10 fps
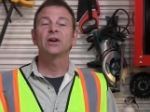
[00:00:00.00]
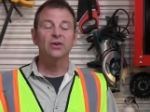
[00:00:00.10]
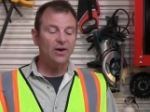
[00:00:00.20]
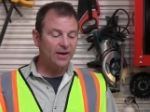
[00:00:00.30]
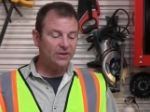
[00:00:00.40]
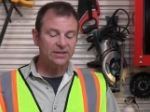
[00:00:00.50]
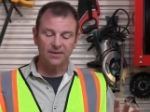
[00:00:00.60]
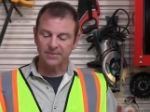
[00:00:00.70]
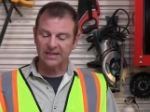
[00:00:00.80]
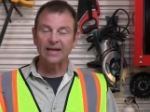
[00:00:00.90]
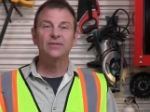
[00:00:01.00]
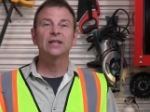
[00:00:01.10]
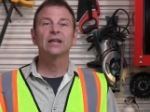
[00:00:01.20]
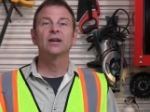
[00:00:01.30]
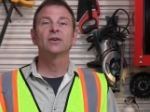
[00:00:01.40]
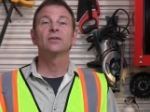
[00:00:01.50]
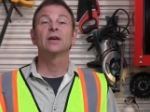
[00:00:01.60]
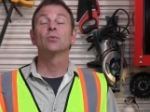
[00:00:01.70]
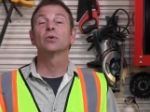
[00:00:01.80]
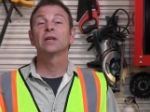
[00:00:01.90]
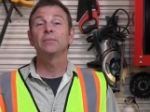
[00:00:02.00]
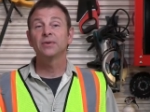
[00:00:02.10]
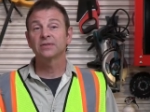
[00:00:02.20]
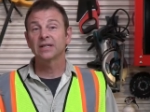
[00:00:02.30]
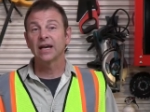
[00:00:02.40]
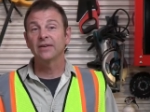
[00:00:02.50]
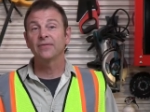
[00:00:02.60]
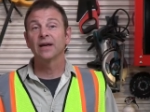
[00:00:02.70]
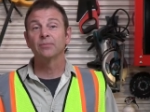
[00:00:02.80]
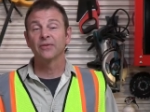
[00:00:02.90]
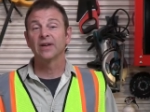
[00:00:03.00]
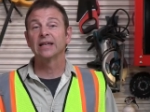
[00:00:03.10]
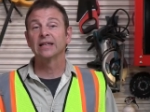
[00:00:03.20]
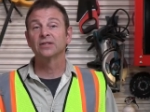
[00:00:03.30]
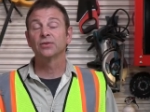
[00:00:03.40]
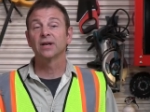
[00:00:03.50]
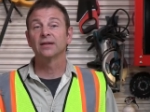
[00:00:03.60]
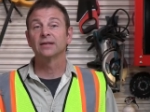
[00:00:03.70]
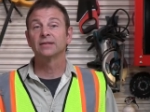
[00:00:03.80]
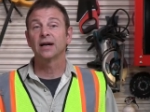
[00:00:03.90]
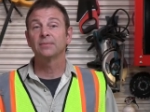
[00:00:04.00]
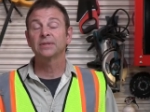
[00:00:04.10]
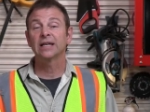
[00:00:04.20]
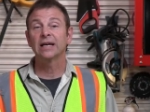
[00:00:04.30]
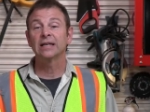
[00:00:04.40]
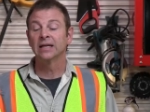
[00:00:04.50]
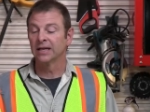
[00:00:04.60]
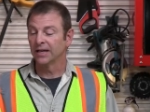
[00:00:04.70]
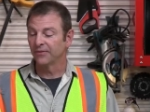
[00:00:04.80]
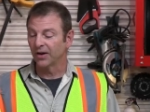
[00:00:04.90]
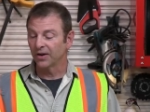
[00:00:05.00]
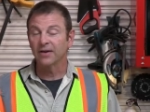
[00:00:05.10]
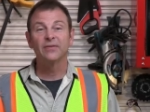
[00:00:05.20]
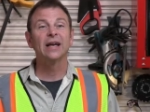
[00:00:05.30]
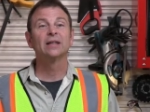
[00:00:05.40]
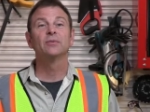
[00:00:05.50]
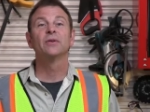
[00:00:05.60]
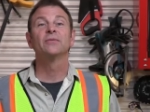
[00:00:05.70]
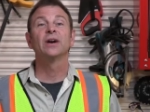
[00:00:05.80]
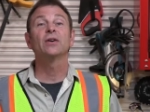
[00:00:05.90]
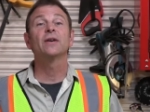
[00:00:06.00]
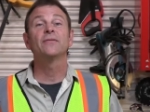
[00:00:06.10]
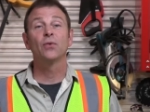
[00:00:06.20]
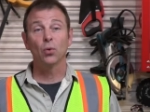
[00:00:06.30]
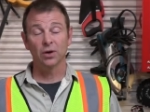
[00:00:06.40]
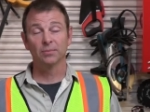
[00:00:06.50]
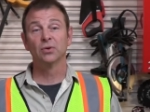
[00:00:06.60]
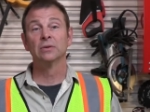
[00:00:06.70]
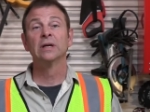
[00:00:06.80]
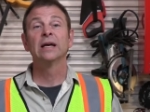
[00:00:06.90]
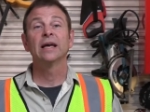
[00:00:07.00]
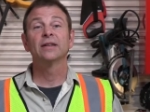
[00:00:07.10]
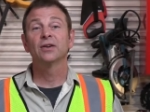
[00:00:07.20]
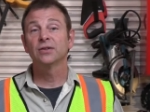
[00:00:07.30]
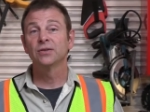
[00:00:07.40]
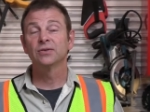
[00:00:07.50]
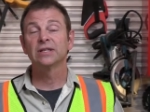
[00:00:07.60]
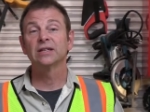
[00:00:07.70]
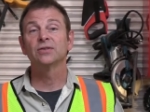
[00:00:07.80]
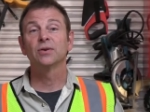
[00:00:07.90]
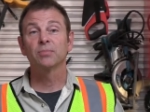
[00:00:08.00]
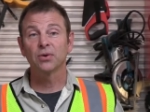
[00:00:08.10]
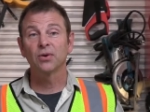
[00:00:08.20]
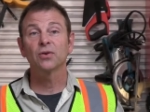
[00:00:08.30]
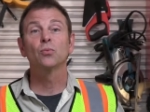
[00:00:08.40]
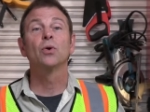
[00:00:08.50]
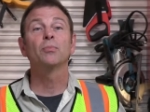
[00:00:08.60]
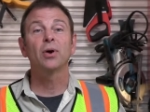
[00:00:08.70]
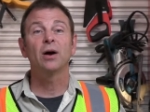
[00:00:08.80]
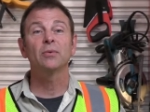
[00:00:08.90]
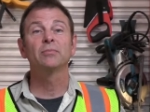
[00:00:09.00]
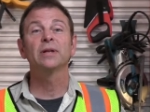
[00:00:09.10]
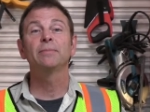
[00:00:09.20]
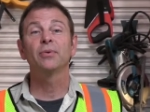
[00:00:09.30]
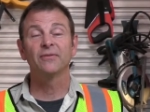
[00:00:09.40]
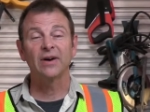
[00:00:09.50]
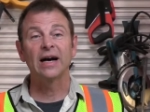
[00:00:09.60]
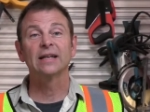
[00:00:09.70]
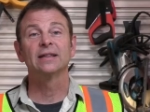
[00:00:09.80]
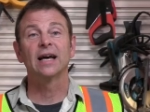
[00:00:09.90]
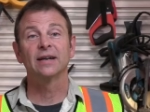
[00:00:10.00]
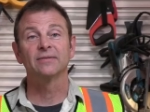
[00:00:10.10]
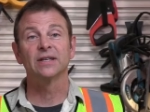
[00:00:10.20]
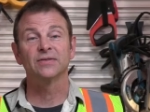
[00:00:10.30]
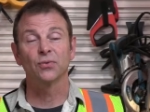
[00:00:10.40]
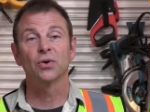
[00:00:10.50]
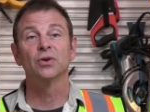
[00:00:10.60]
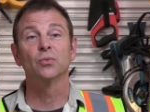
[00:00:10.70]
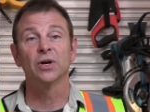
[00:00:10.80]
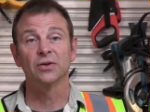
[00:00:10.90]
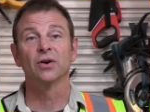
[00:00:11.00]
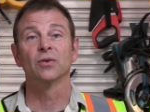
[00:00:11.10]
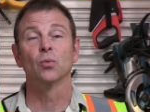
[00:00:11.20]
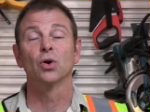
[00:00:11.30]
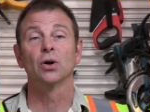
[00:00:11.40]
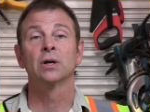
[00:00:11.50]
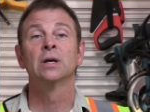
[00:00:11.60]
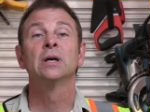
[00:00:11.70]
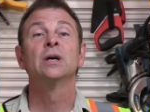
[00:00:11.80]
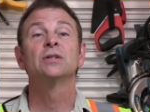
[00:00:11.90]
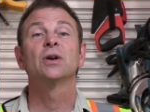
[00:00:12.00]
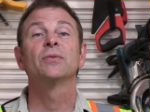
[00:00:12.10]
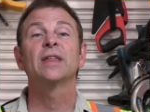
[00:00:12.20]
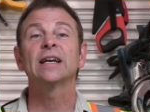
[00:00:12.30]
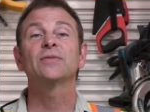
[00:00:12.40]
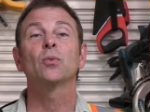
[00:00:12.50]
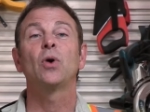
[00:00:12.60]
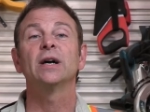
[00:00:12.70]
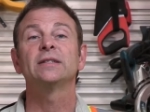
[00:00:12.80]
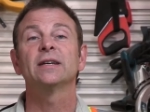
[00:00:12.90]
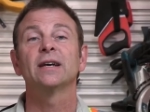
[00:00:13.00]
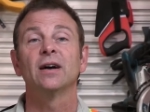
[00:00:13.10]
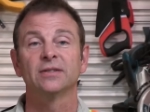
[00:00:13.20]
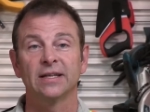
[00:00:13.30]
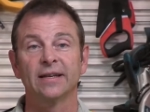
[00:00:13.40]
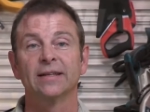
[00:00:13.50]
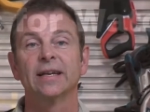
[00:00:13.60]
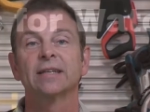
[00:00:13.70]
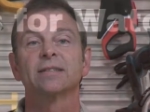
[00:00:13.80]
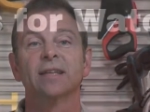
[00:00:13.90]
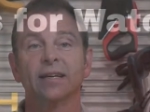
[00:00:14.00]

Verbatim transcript: there you have it, some safety gear that will keep you safe and prevent injury on the job site. Very available, very affordable, and the good news is your employer will probably provide a lot of this for you when you go to work. So thanks for watching. I'll see you in the next